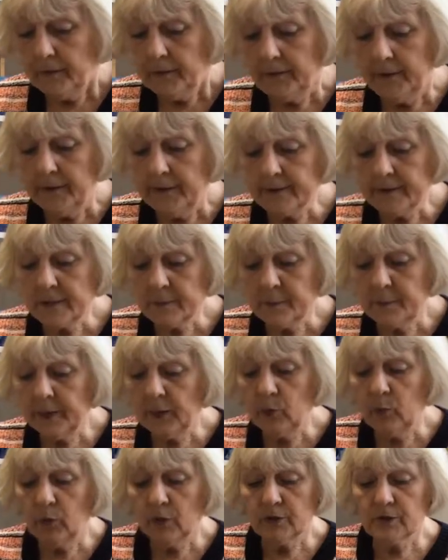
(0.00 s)
The nice
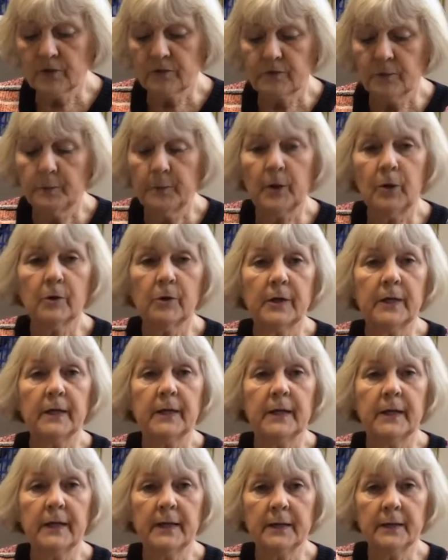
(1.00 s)
big ones for
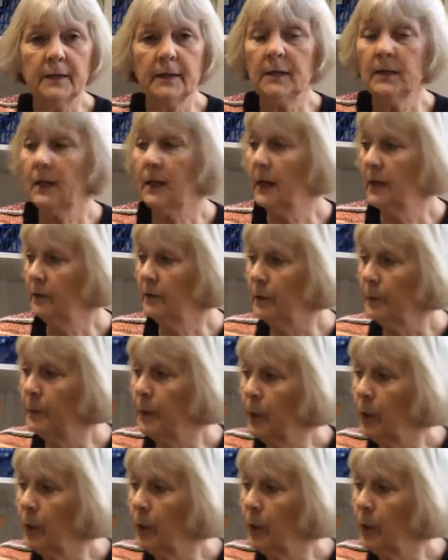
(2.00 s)
blocking in, for